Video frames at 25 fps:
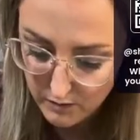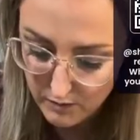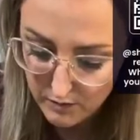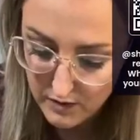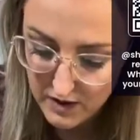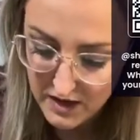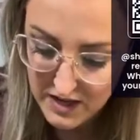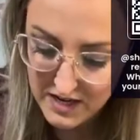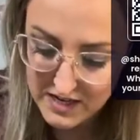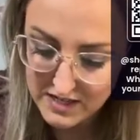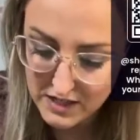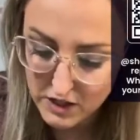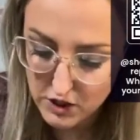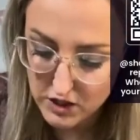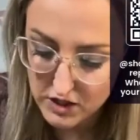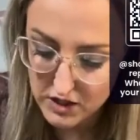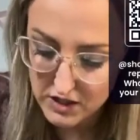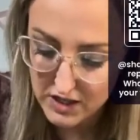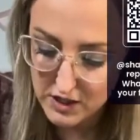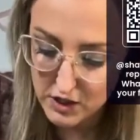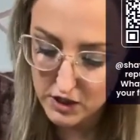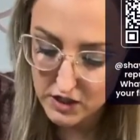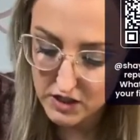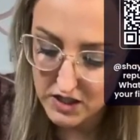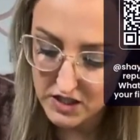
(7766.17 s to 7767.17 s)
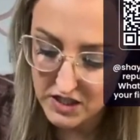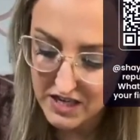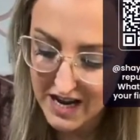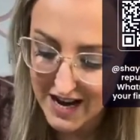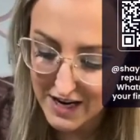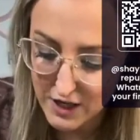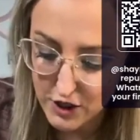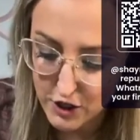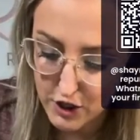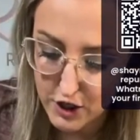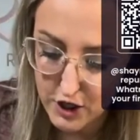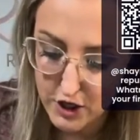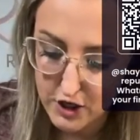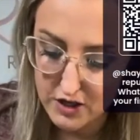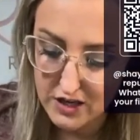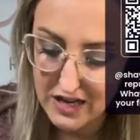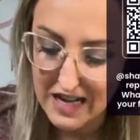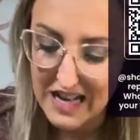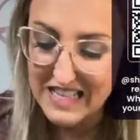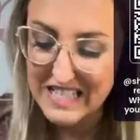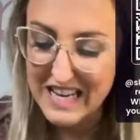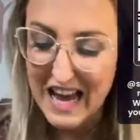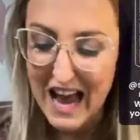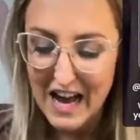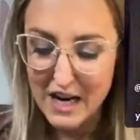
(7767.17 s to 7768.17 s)
And it's just a
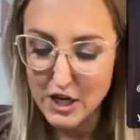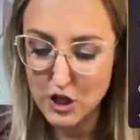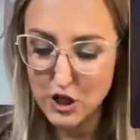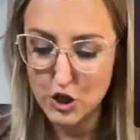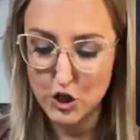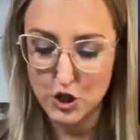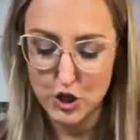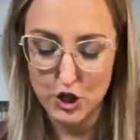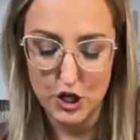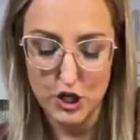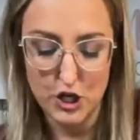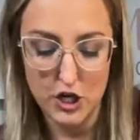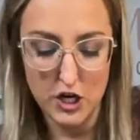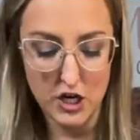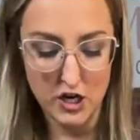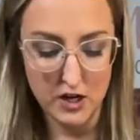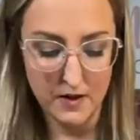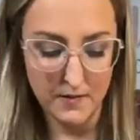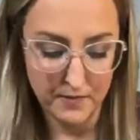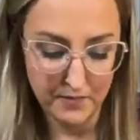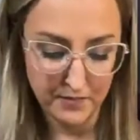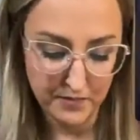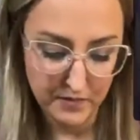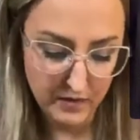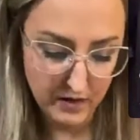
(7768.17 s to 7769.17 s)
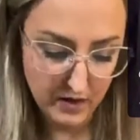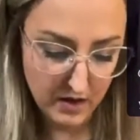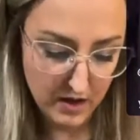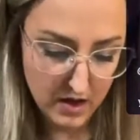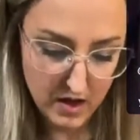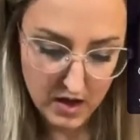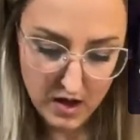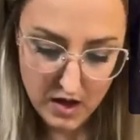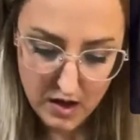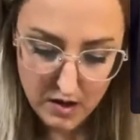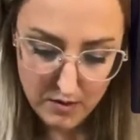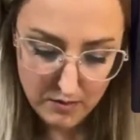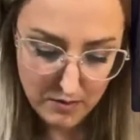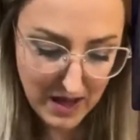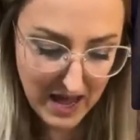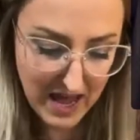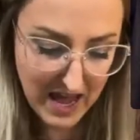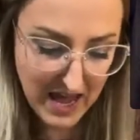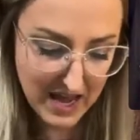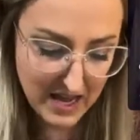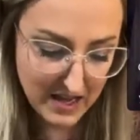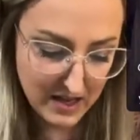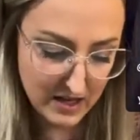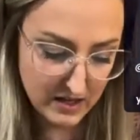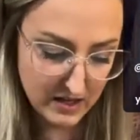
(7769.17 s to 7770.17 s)
textured
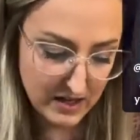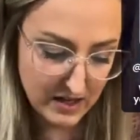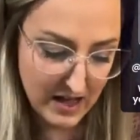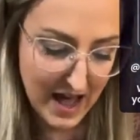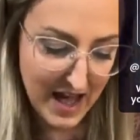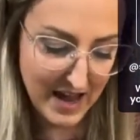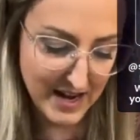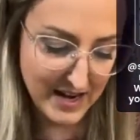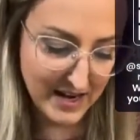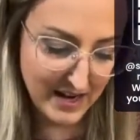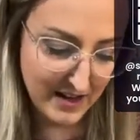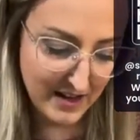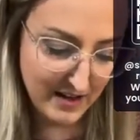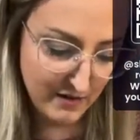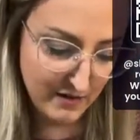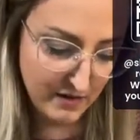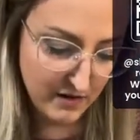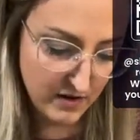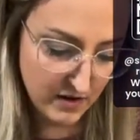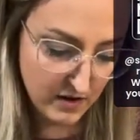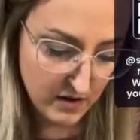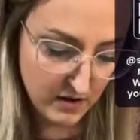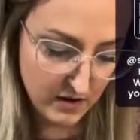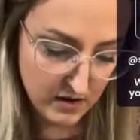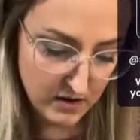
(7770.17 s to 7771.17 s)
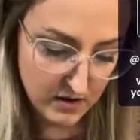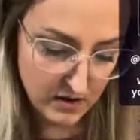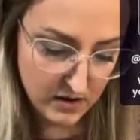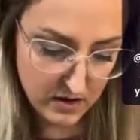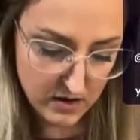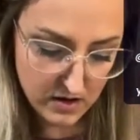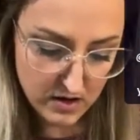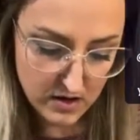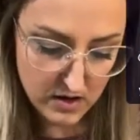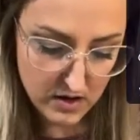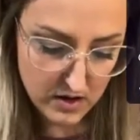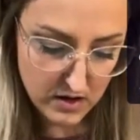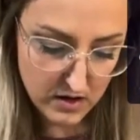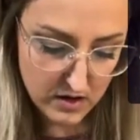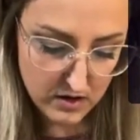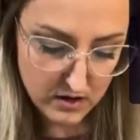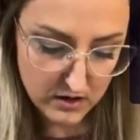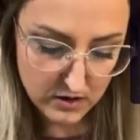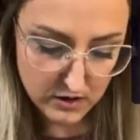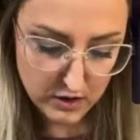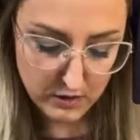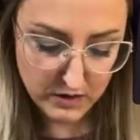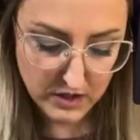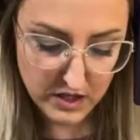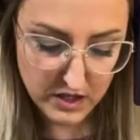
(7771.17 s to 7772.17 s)
paint additive.
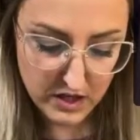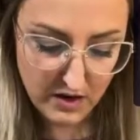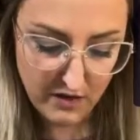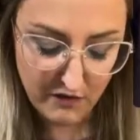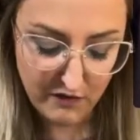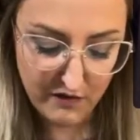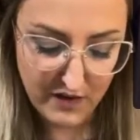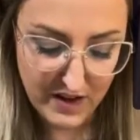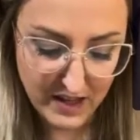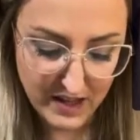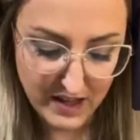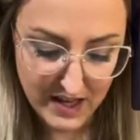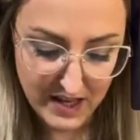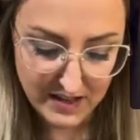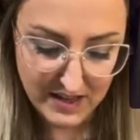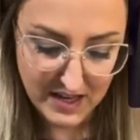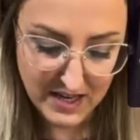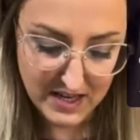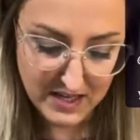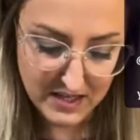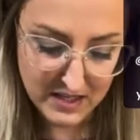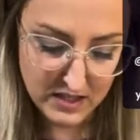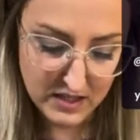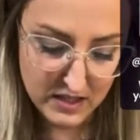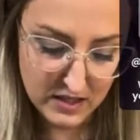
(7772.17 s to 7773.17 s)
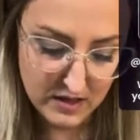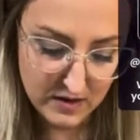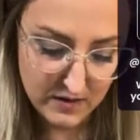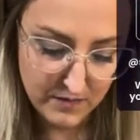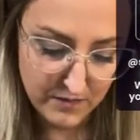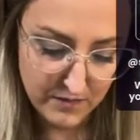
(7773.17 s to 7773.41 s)
So it's going to fill in these,